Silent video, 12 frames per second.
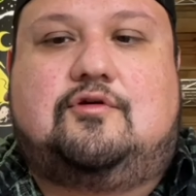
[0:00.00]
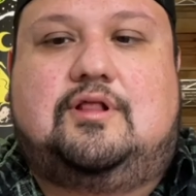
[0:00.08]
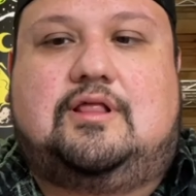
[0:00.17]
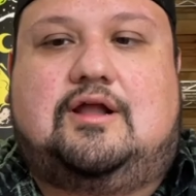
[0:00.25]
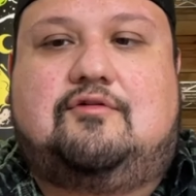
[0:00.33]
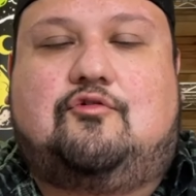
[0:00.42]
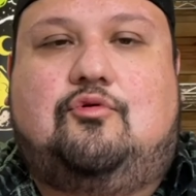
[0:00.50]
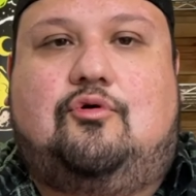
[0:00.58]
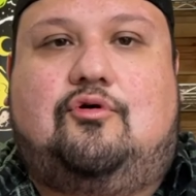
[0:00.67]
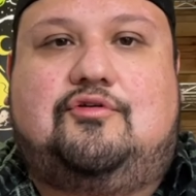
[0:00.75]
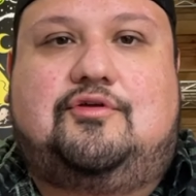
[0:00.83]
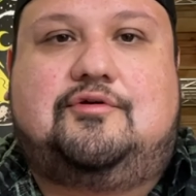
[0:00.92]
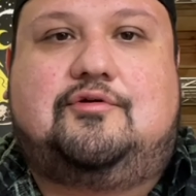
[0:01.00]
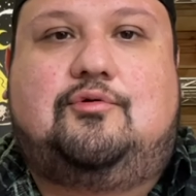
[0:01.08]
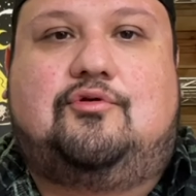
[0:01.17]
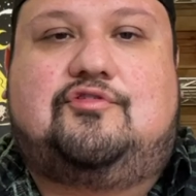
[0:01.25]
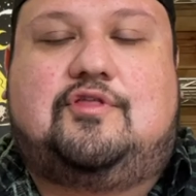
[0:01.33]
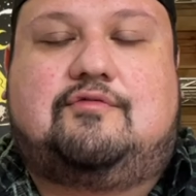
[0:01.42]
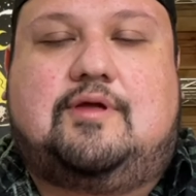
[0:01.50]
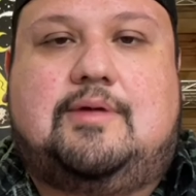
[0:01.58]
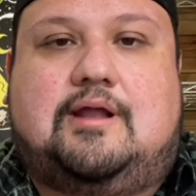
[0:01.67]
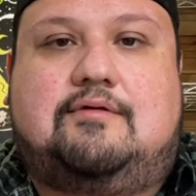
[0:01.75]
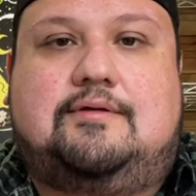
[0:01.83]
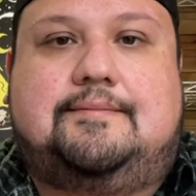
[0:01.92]
a lot of
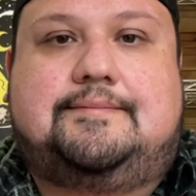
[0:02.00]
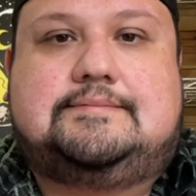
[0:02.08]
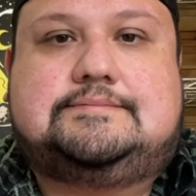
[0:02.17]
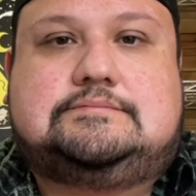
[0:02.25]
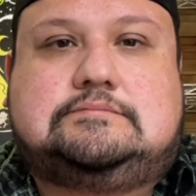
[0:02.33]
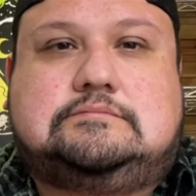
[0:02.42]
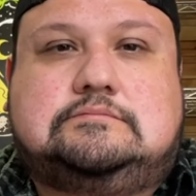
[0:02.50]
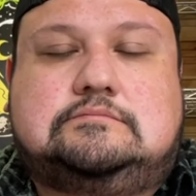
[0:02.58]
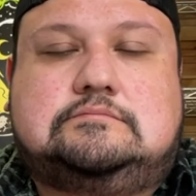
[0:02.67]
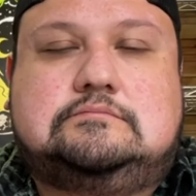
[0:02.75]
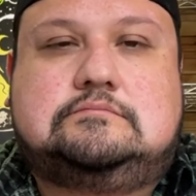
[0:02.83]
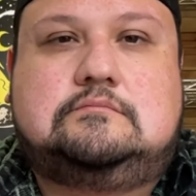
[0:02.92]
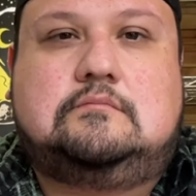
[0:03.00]
cool stuff came out of it.